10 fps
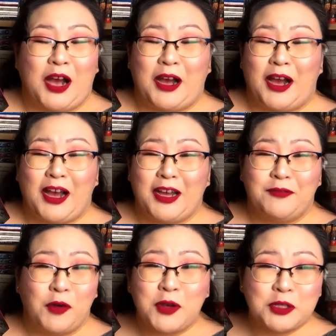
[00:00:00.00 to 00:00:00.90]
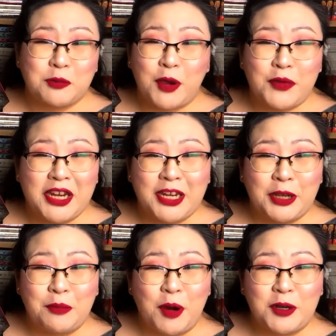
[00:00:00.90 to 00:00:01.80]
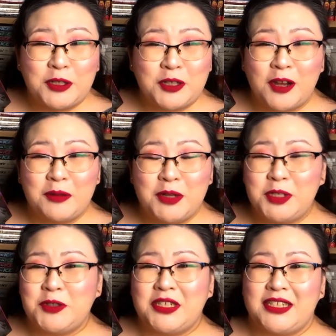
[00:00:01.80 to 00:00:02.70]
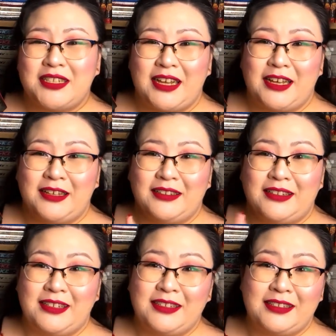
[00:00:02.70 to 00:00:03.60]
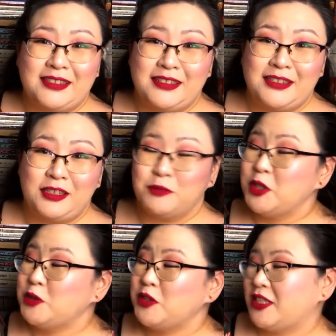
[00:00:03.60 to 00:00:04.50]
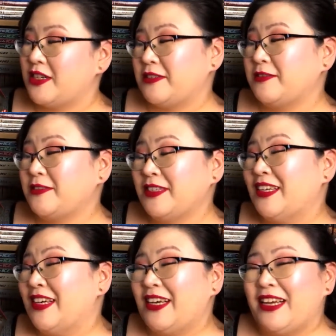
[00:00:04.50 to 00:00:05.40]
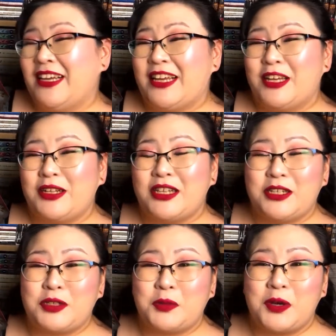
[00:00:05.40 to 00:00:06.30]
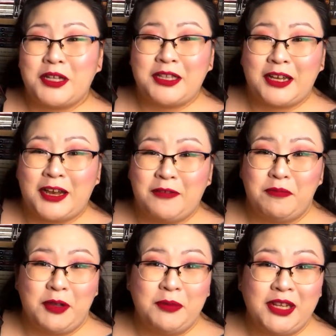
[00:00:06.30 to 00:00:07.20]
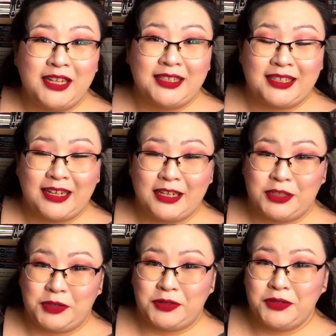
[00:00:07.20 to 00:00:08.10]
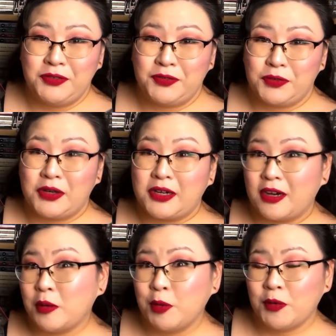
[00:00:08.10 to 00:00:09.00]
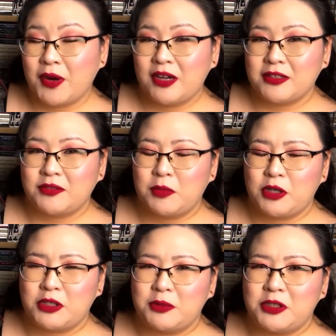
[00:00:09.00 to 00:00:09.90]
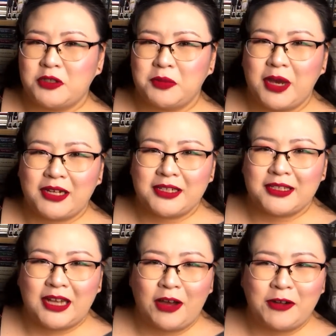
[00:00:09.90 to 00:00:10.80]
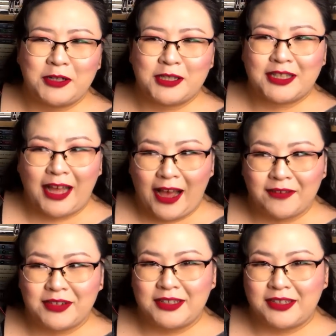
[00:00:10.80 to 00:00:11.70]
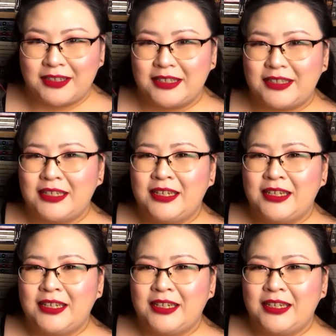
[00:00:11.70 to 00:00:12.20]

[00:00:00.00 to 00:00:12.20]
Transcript: I focus my reading in March on mysteries, and this is a mystery title. It is one that I've been meaning to get to for a couple rounds of March Mystery Madness now and just haven't done it.